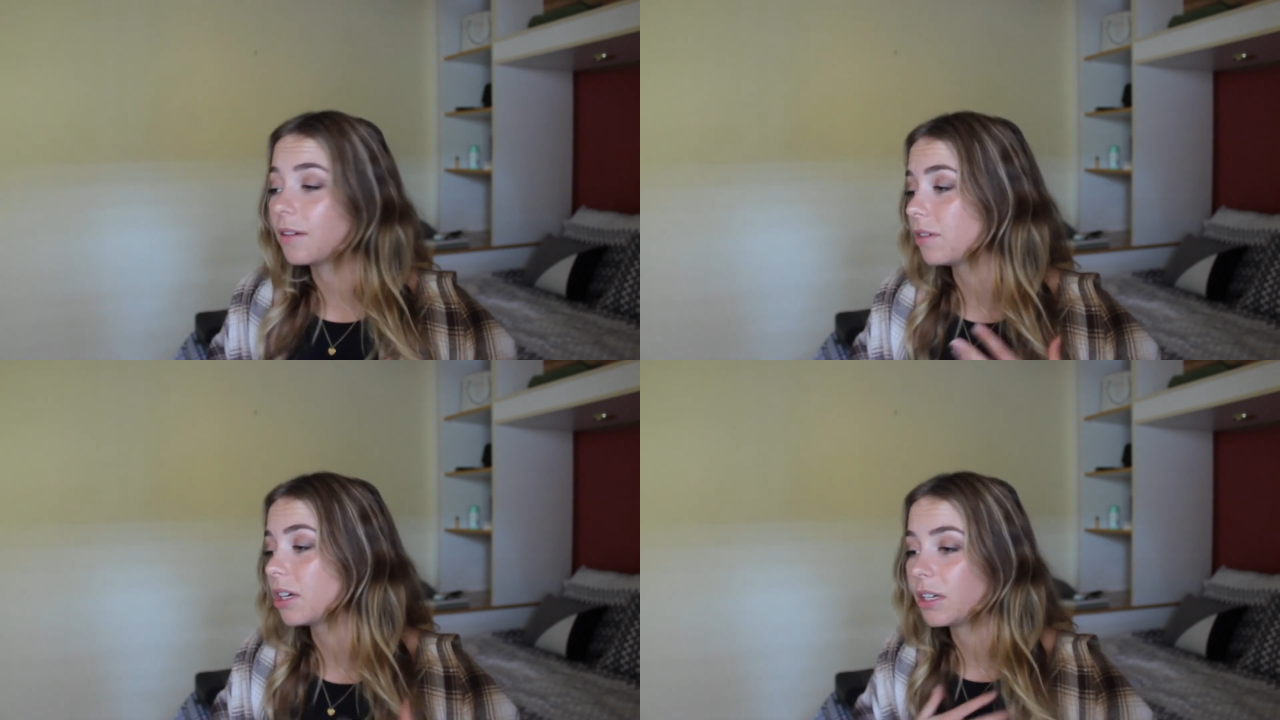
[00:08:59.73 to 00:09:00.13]

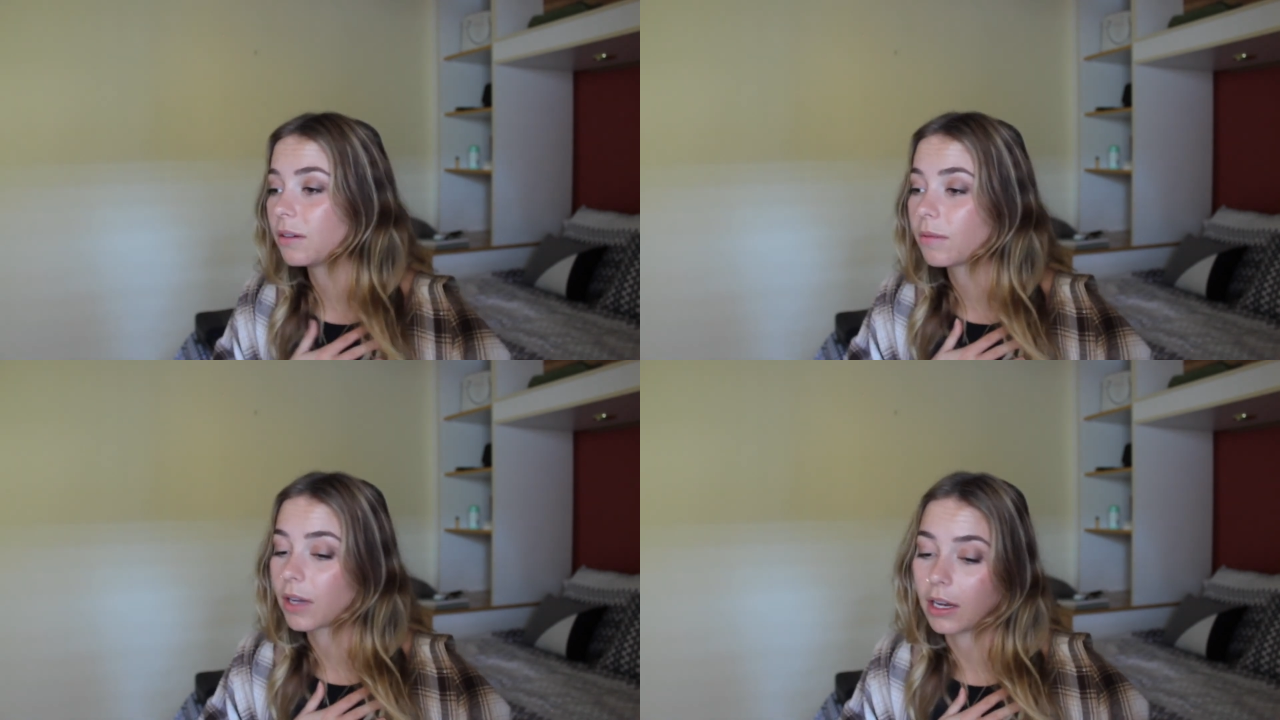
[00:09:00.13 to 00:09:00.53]
If you're
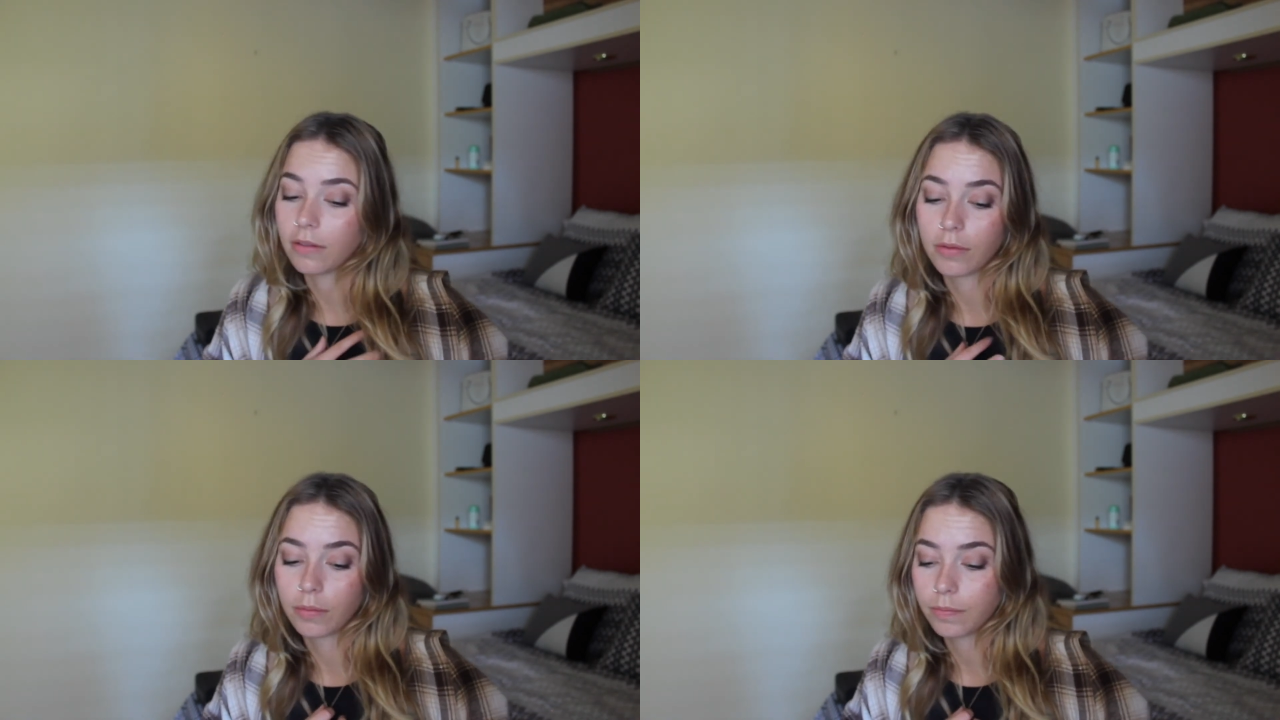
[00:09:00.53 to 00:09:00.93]
in kind
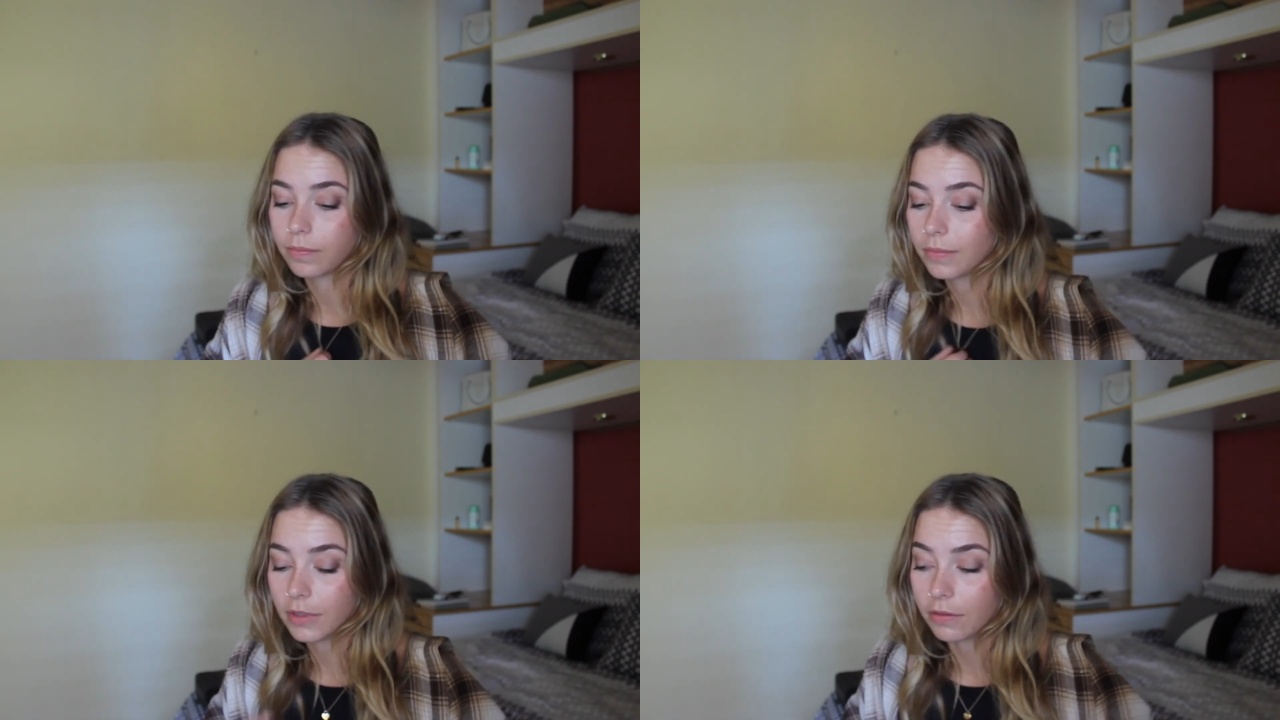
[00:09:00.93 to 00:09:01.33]
of a
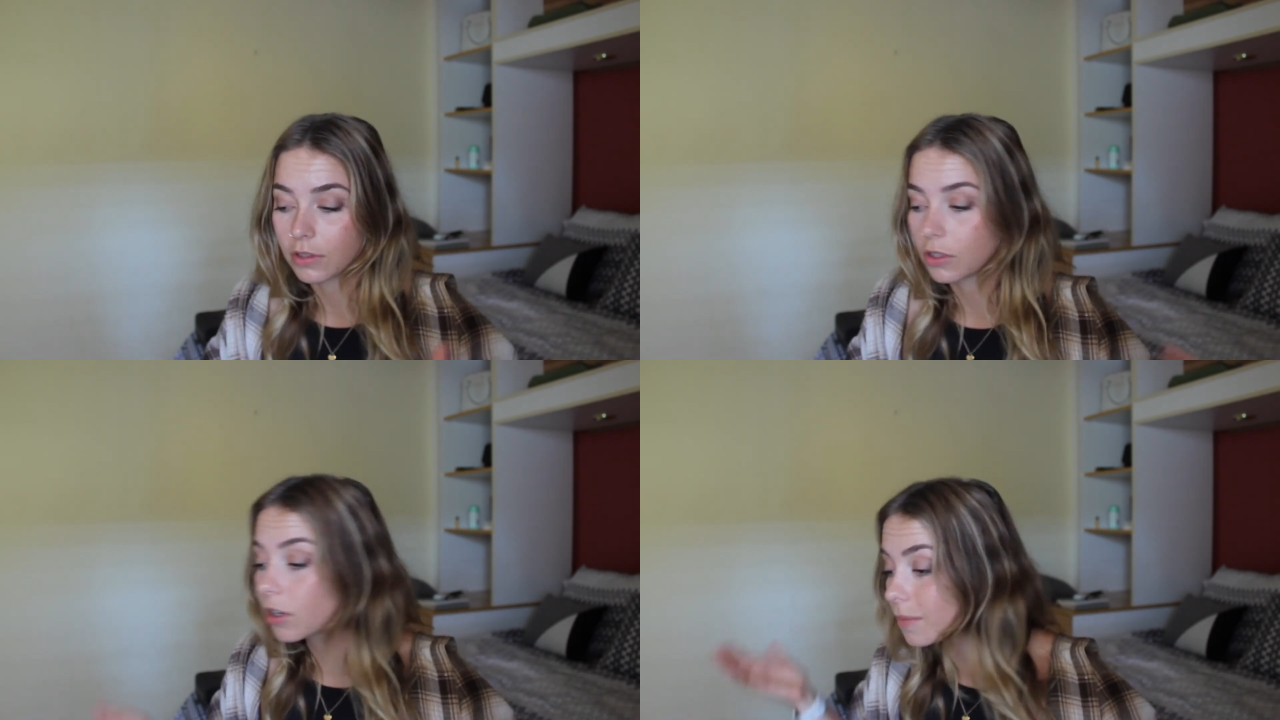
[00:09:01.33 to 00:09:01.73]

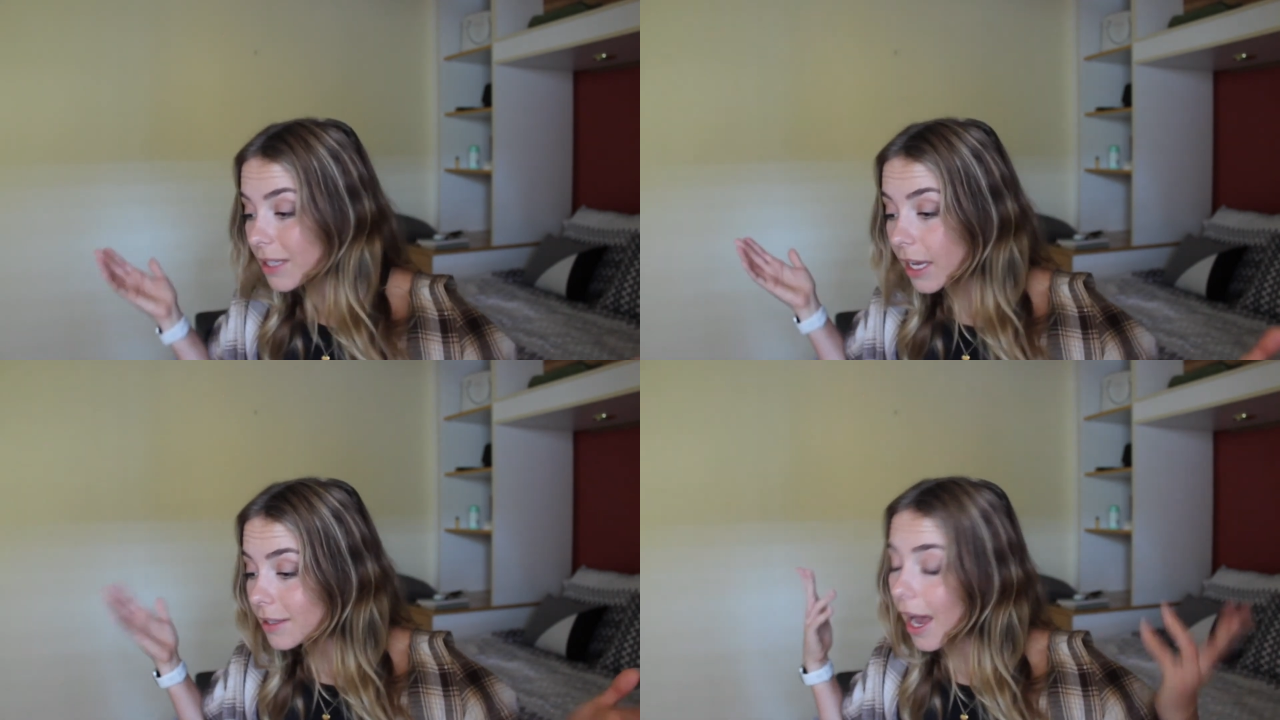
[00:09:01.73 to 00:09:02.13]
different
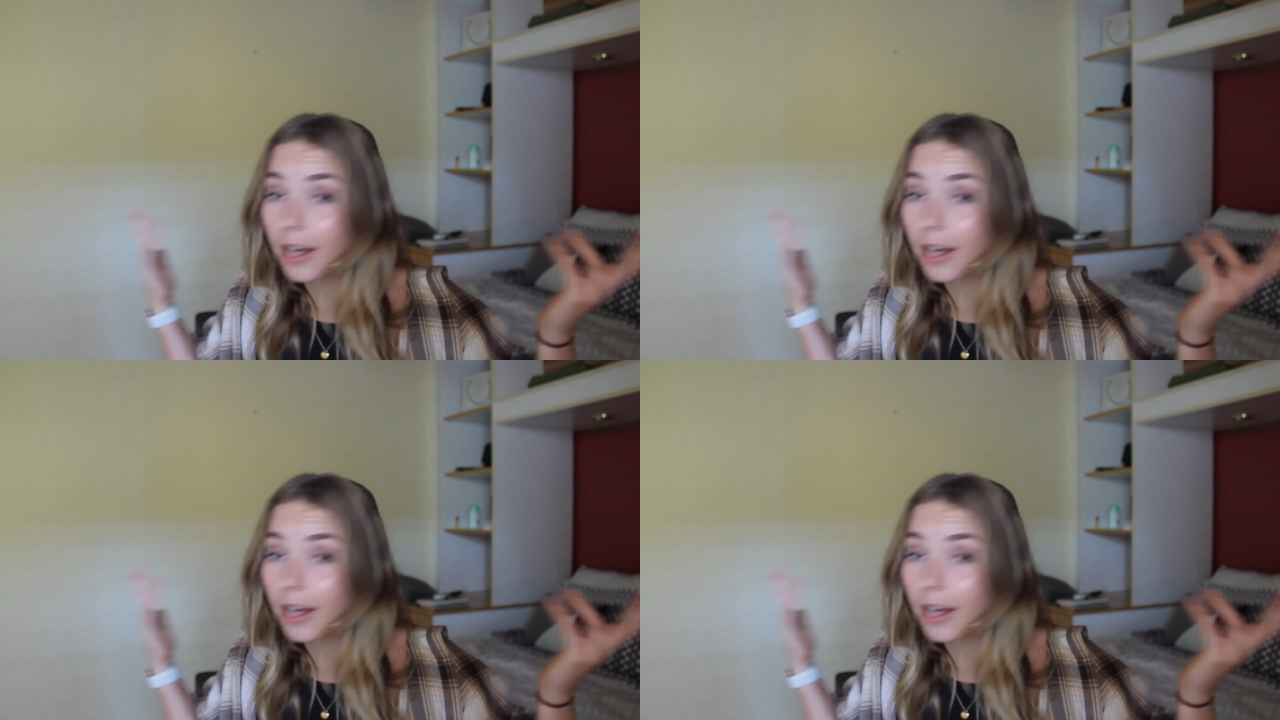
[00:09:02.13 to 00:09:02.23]
circumstance,